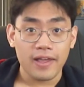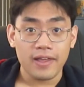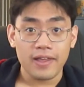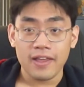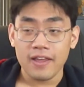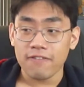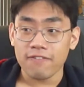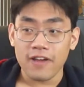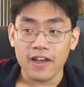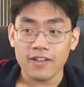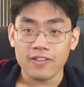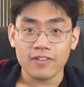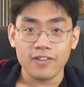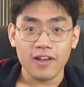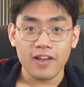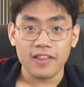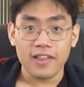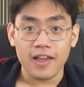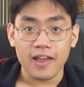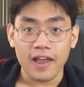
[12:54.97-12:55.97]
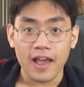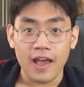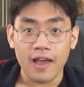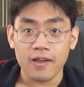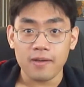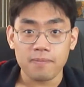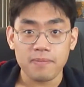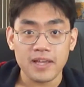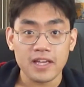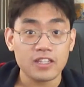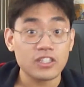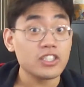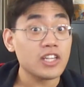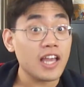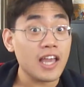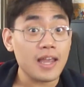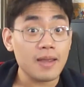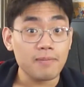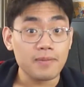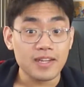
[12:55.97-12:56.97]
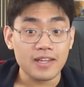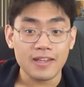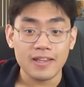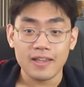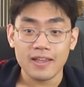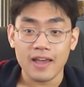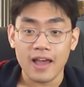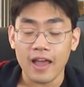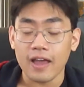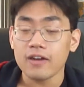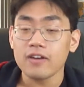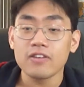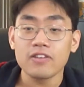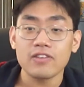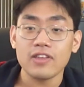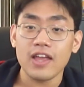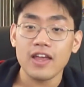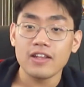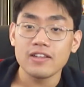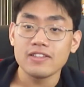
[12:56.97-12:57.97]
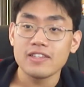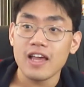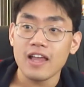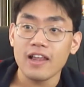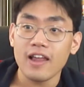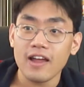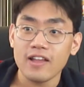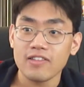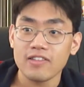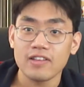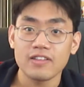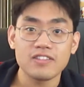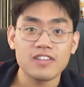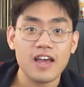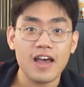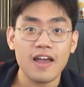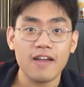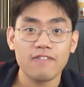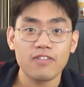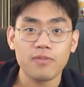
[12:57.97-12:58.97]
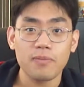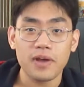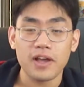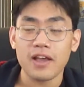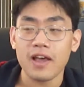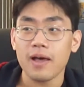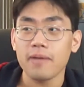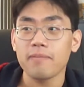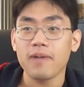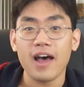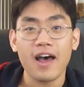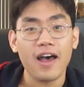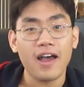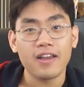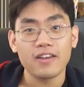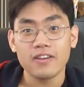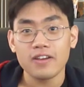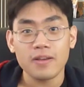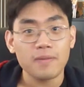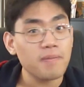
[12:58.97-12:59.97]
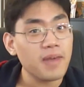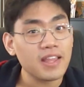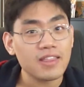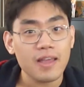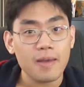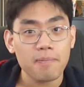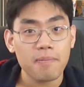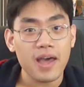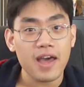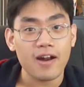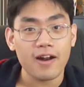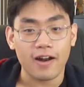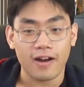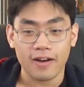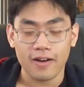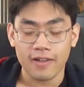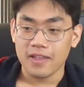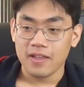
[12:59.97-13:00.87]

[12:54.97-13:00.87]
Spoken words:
If I saw that, I would be ashamed. I understand deadlines and times, but come on, you can make that better.